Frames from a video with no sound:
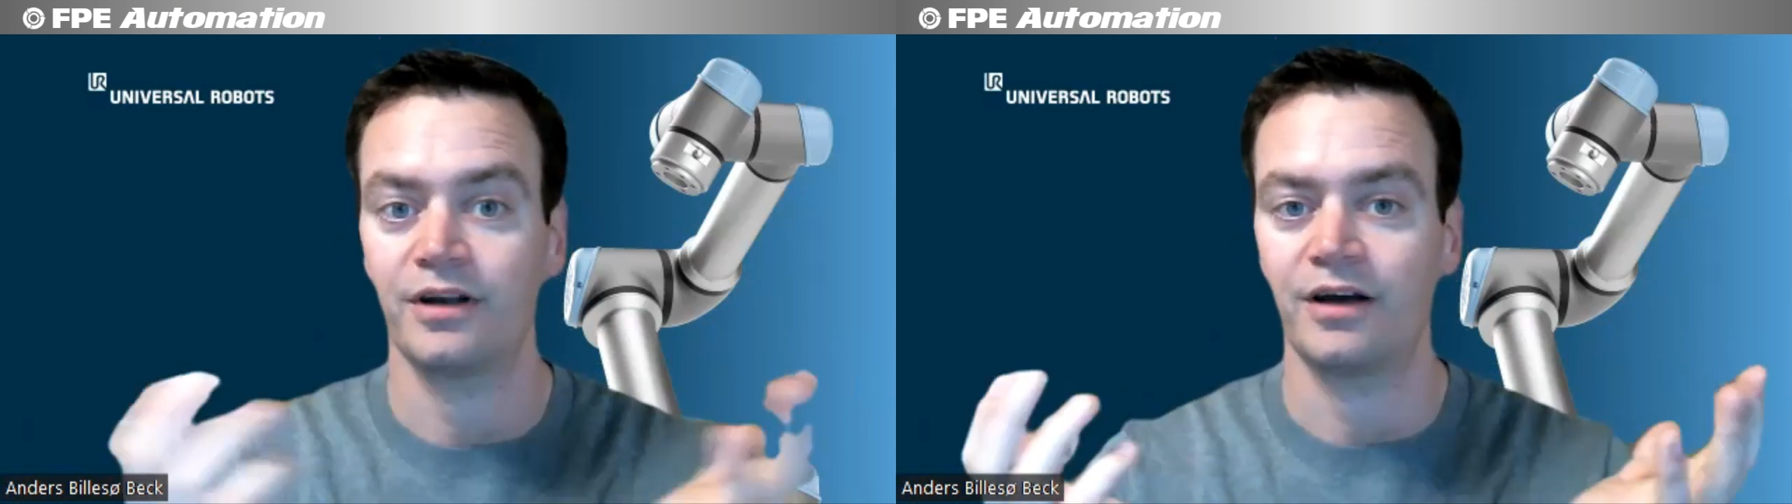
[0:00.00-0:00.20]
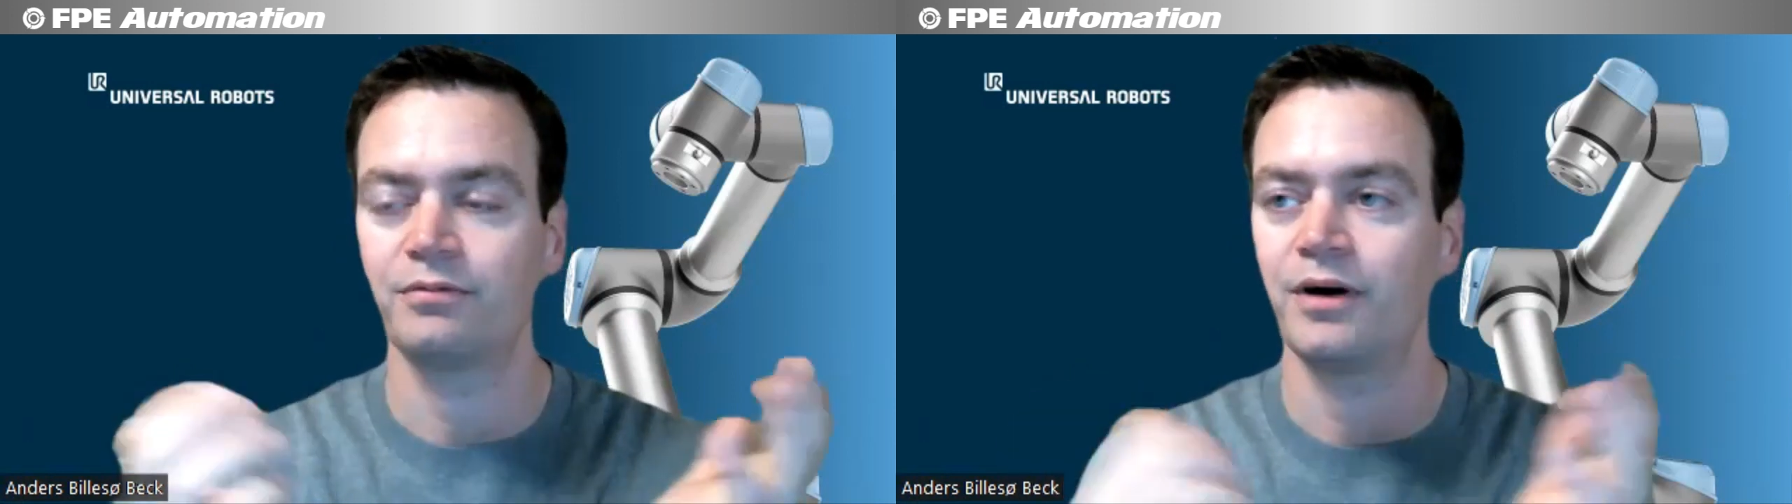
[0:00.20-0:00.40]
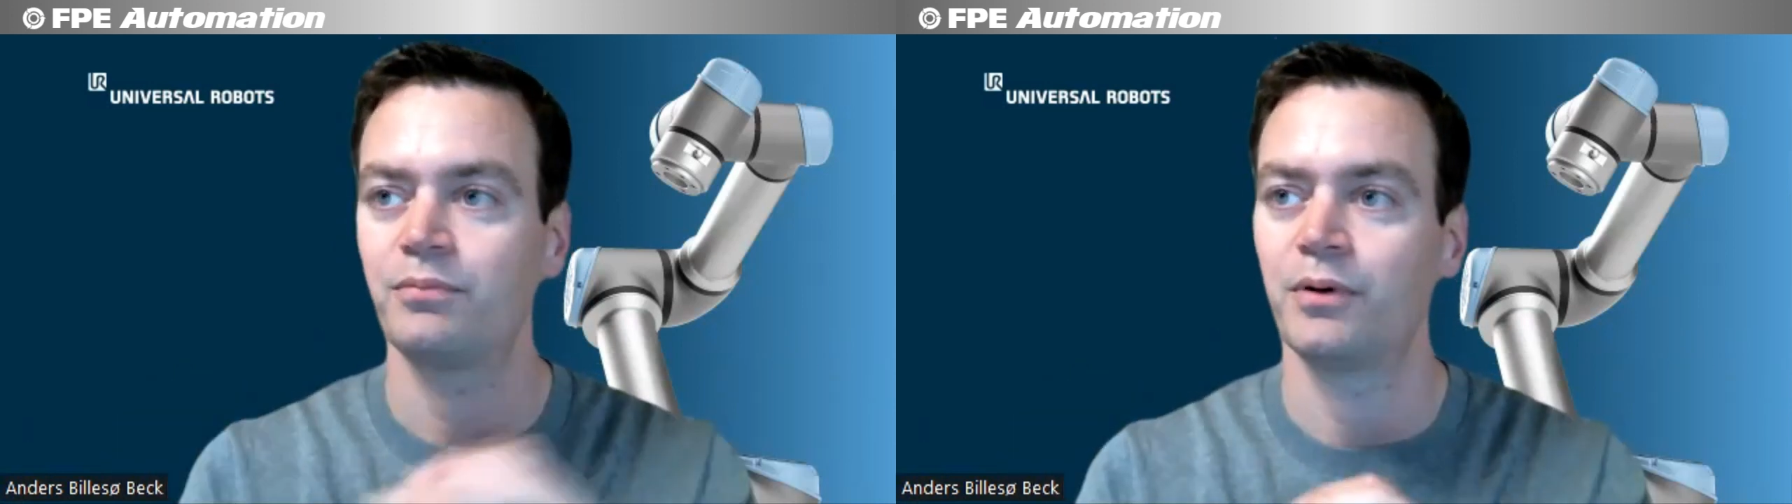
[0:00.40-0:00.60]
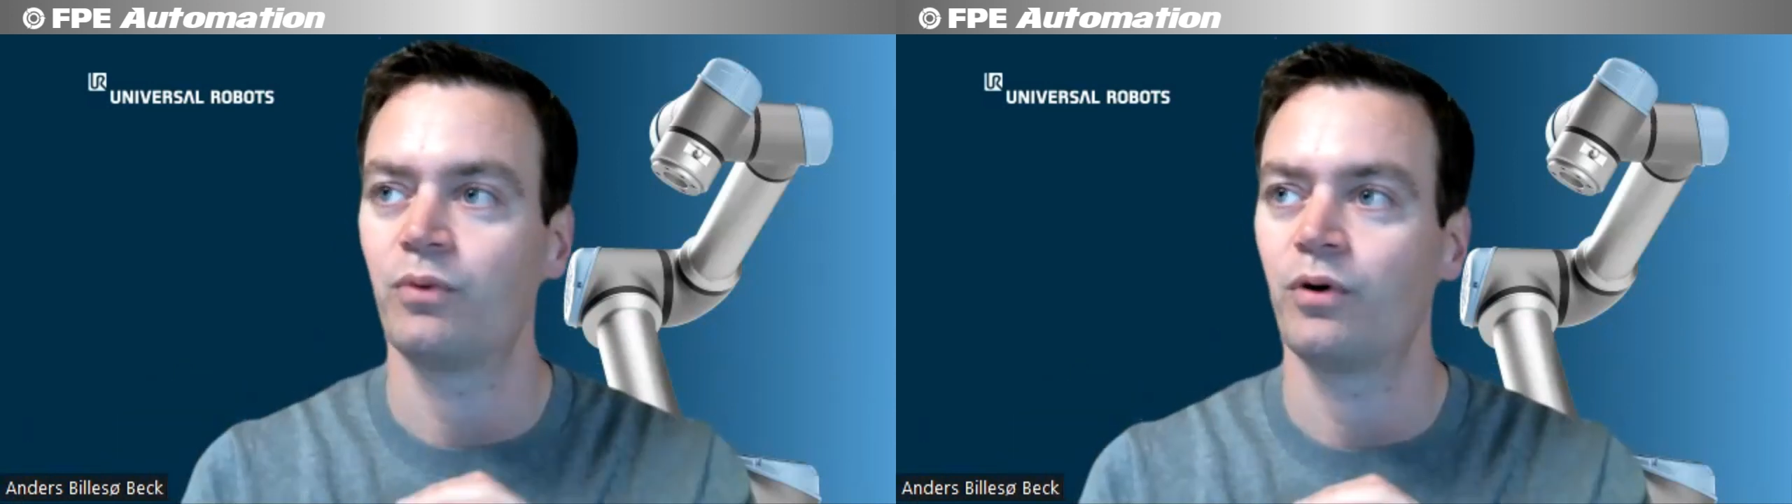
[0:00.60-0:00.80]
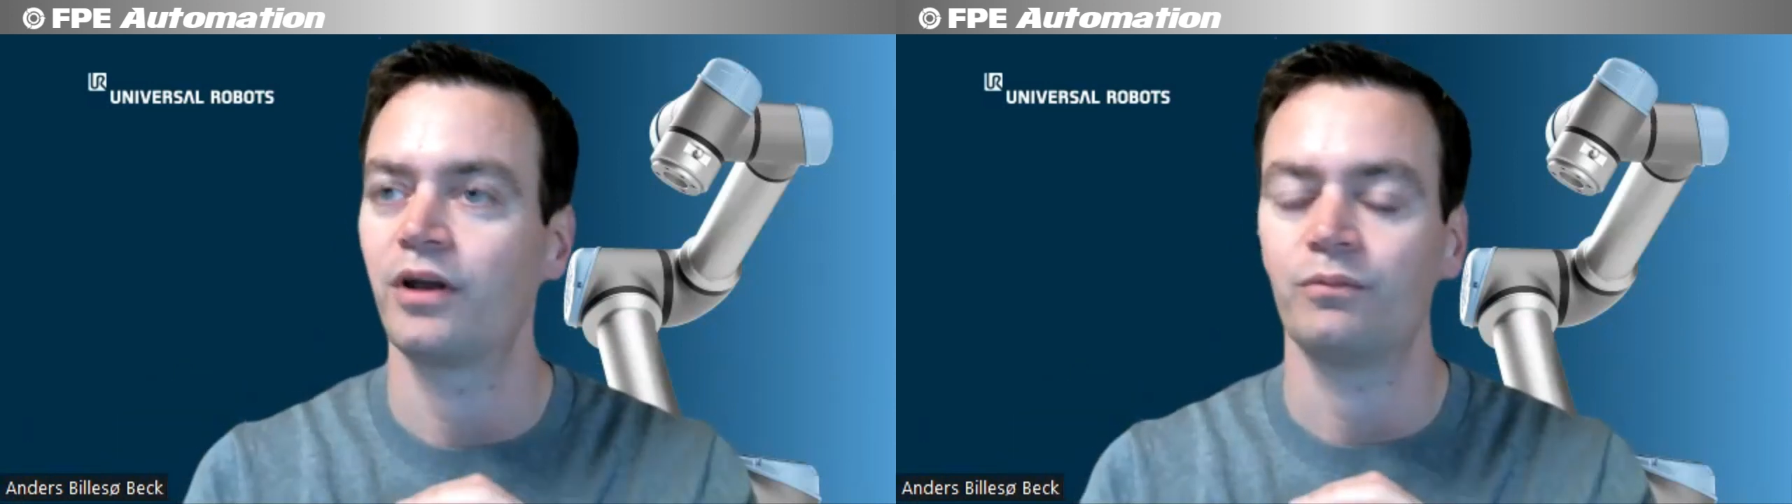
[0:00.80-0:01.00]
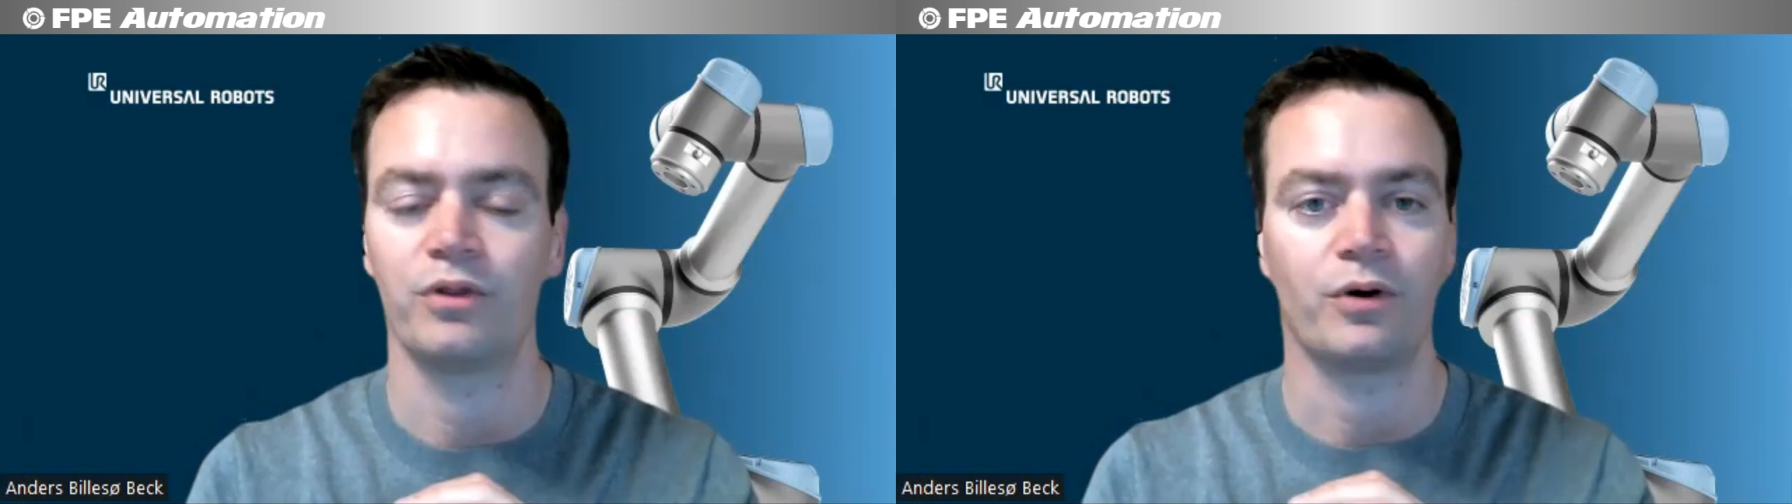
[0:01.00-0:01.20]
and I've been working with